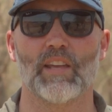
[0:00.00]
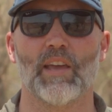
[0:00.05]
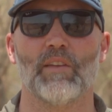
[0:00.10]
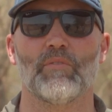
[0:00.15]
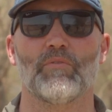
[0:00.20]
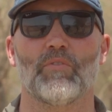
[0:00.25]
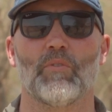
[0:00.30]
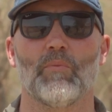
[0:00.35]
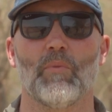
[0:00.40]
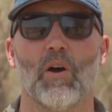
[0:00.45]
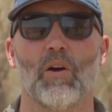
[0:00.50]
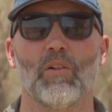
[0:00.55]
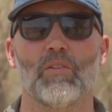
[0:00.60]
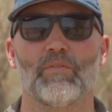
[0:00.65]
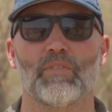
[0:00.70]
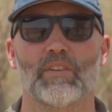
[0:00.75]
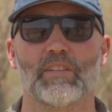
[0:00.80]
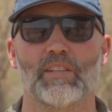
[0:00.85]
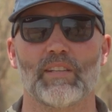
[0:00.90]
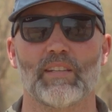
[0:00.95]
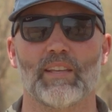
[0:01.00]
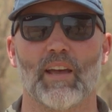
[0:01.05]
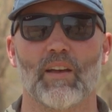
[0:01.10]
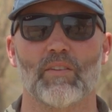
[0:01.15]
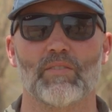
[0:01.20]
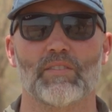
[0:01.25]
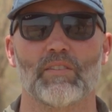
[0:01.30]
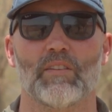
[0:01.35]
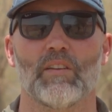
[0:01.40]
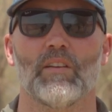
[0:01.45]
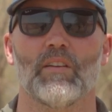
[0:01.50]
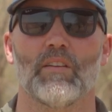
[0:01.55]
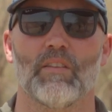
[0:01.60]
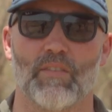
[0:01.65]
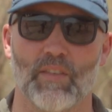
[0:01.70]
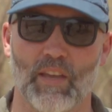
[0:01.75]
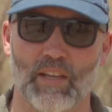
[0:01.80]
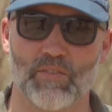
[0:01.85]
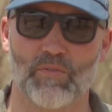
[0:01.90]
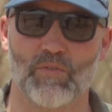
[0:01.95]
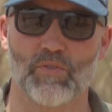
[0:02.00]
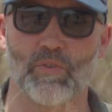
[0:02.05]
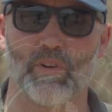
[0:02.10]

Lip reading: And from all of us at KAUST, thanks for